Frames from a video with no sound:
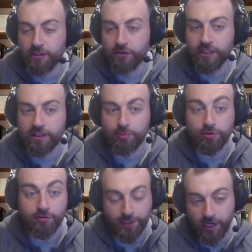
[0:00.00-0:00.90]
look at the
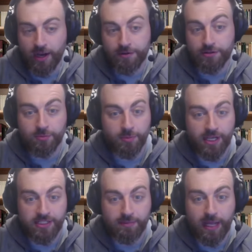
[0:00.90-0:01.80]
improvement Irish rugby
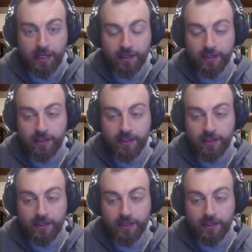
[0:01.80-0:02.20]
has made,